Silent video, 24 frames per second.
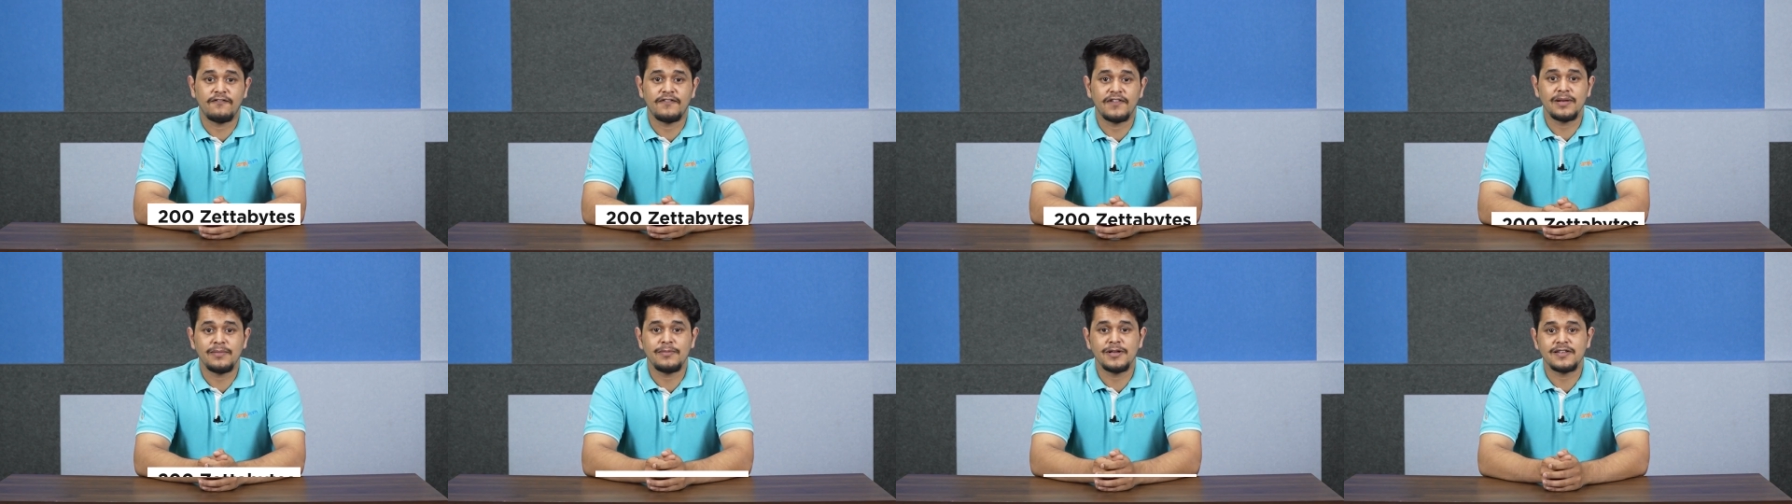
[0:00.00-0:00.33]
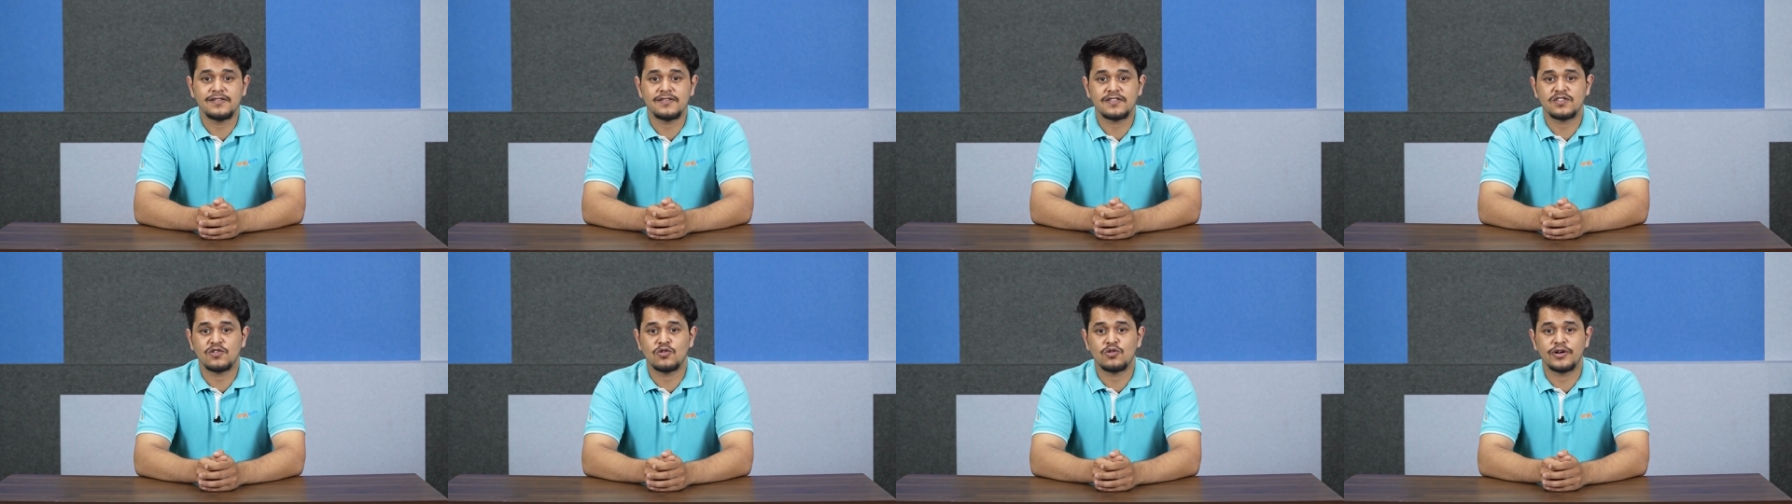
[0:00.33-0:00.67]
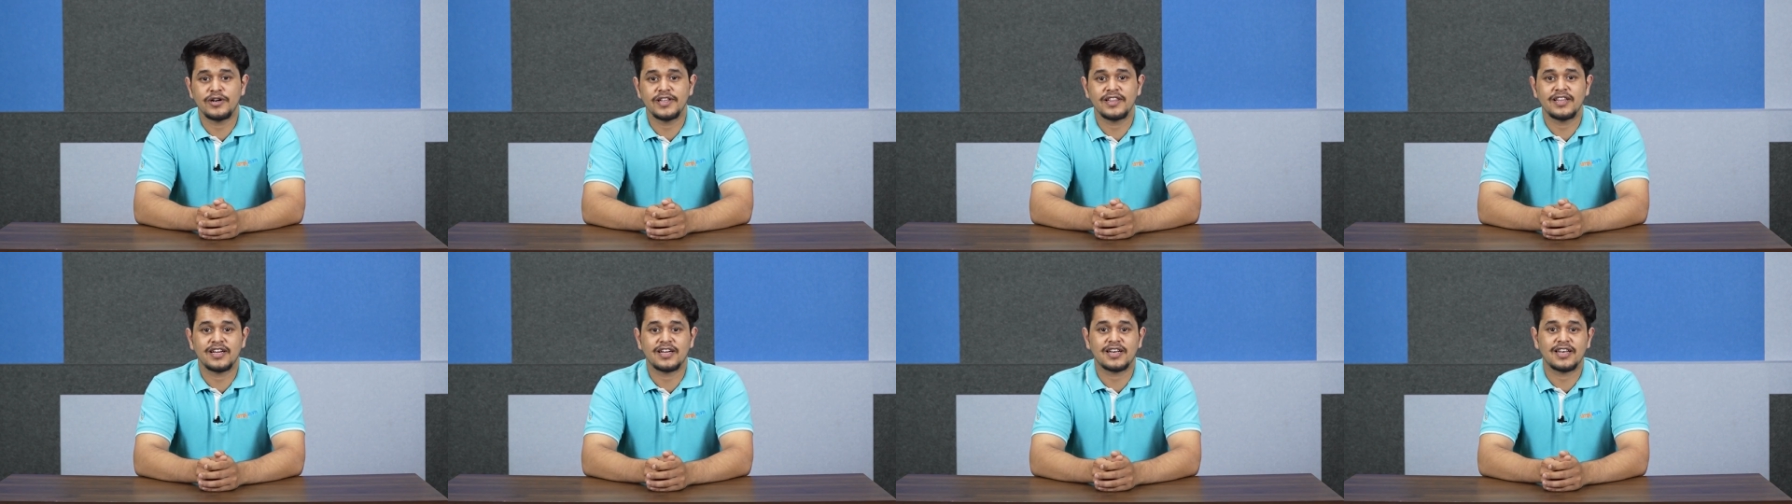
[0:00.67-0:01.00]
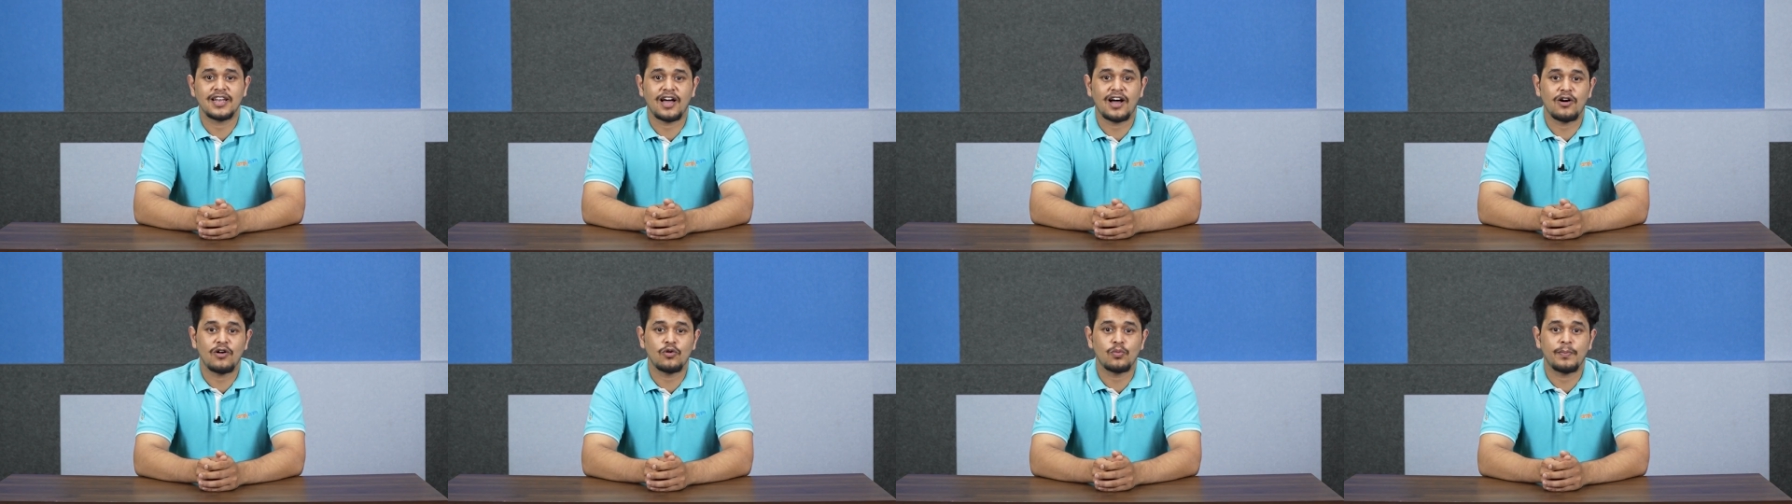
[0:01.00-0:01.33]
will be stored in the
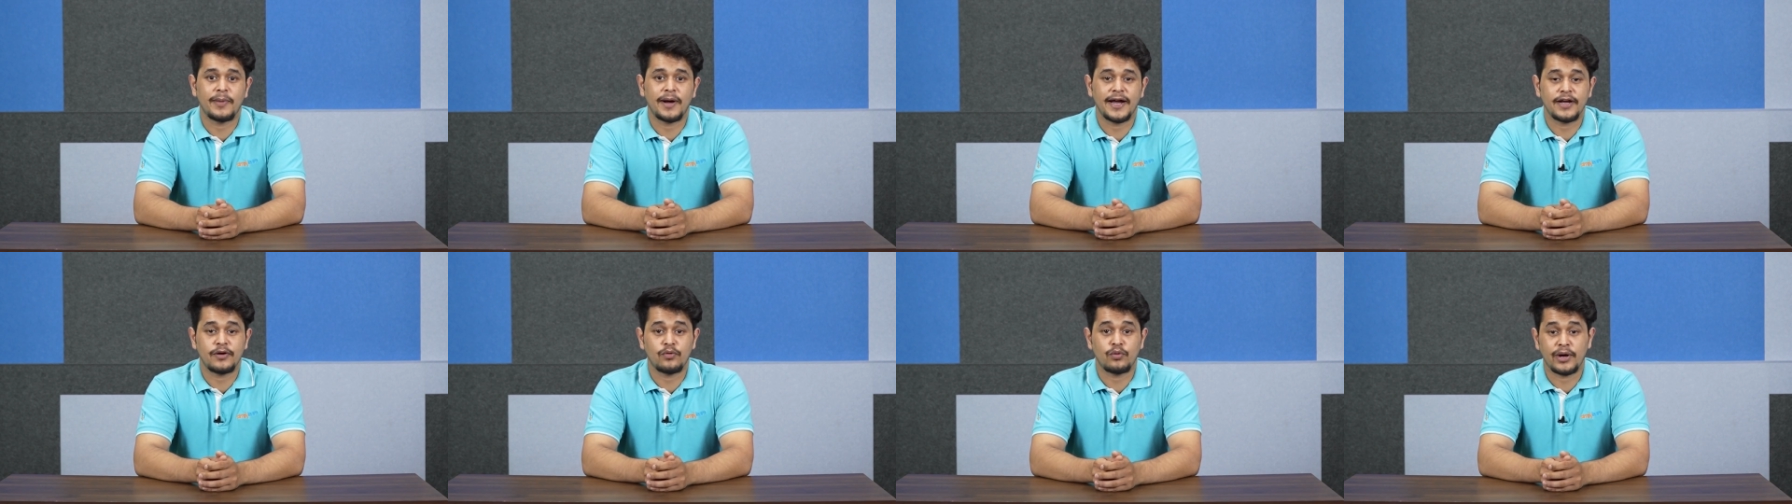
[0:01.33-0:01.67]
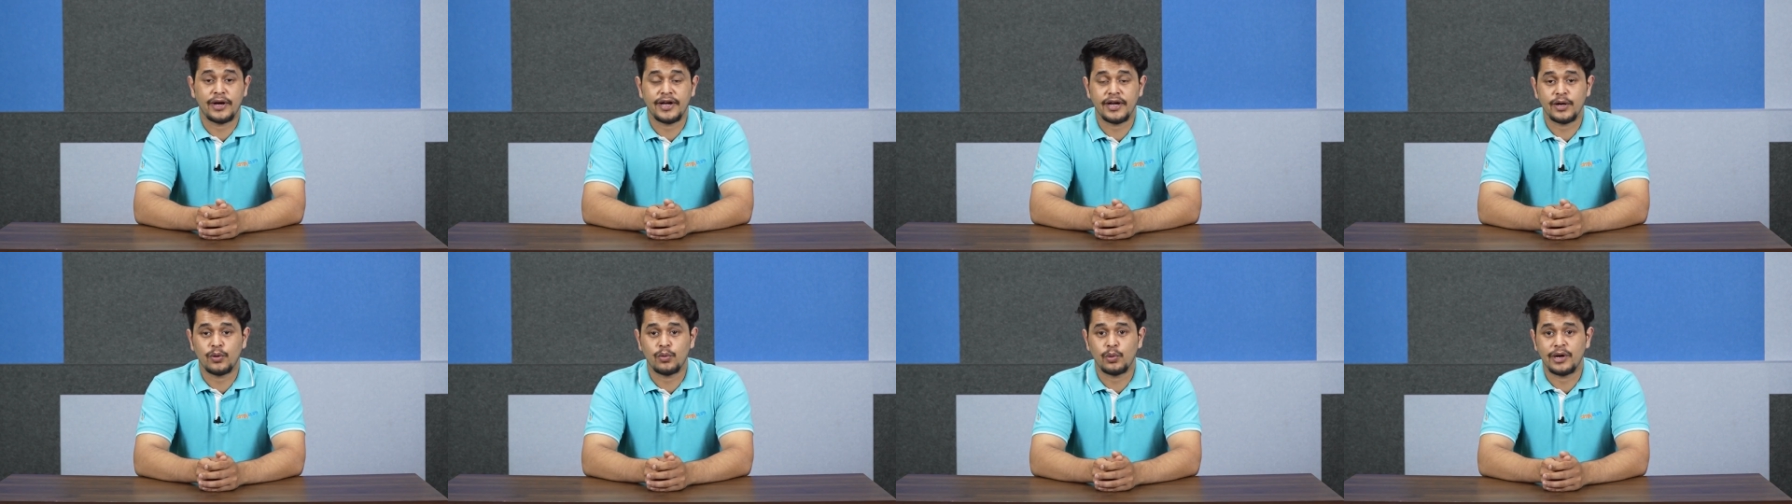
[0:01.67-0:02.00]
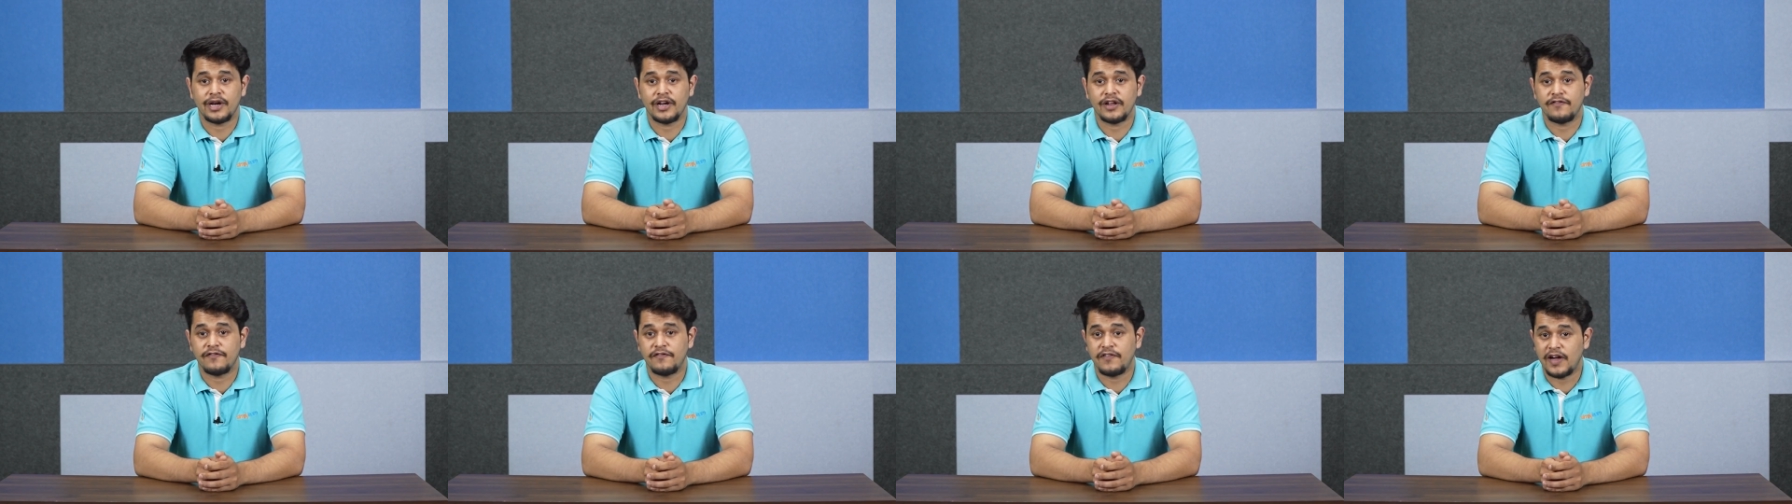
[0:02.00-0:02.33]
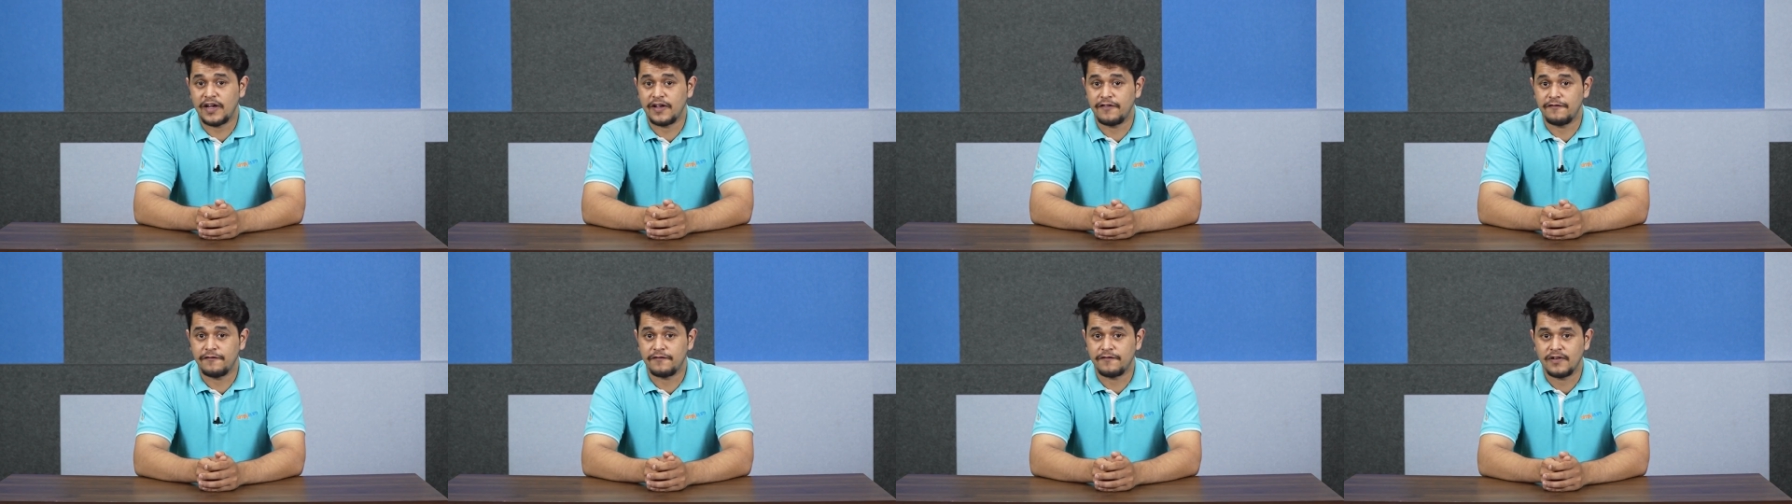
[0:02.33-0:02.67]
cloud by
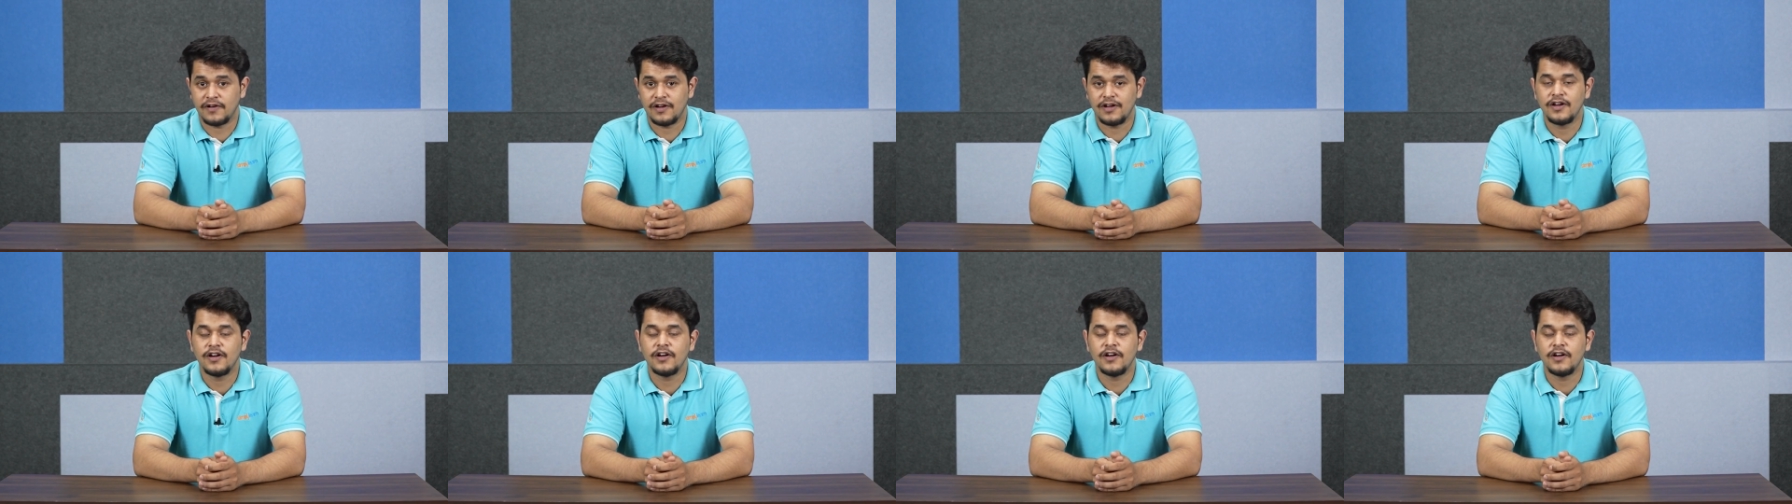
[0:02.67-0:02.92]
2025.